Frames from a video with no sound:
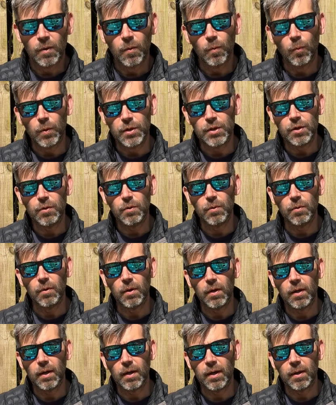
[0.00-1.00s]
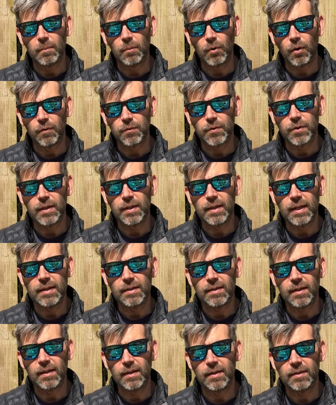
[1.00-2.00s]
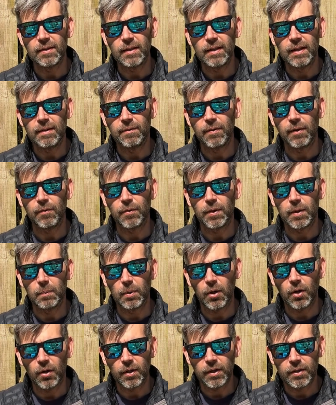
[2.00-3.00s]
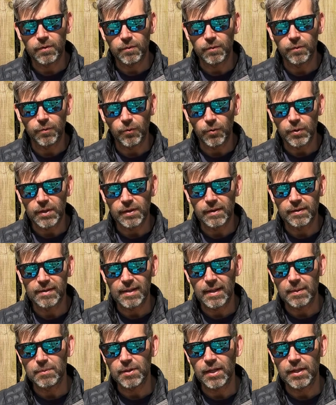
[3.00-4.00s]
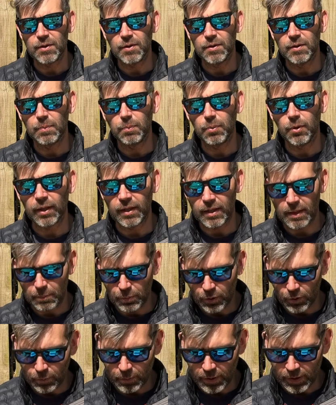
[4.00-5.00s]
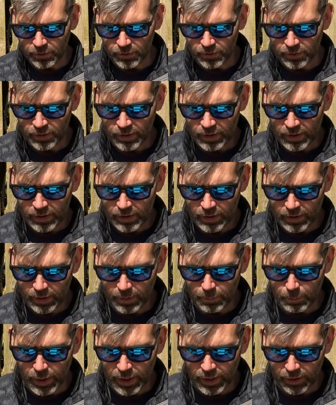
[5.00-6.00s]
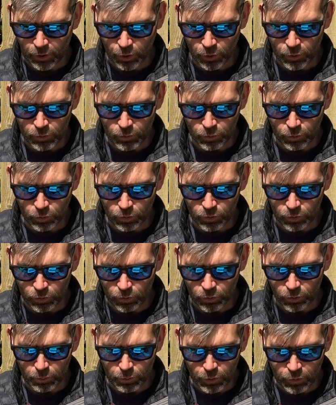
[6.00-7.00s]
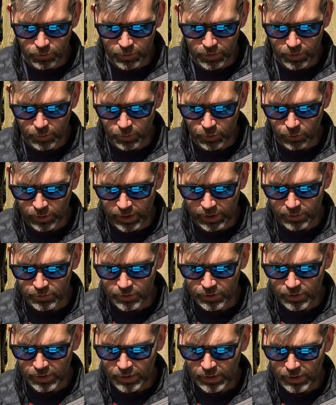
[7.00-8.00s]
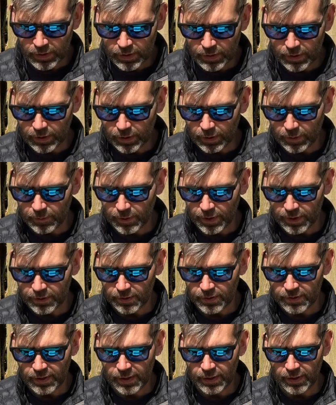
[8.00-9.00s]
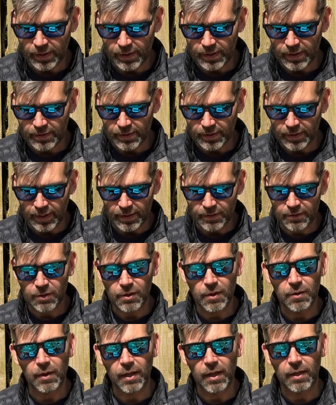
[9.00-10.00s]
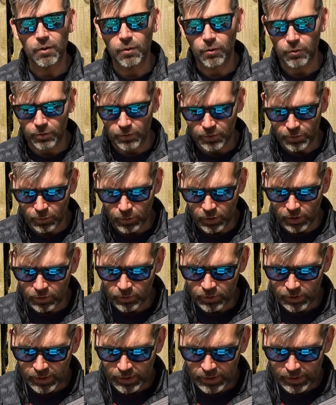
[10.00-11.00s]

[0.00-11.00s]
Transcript: We do obviously need to leave everything behind, avoiding the temptation to bring any bluebells back home or moving them around. As I say, that is against UK law as well.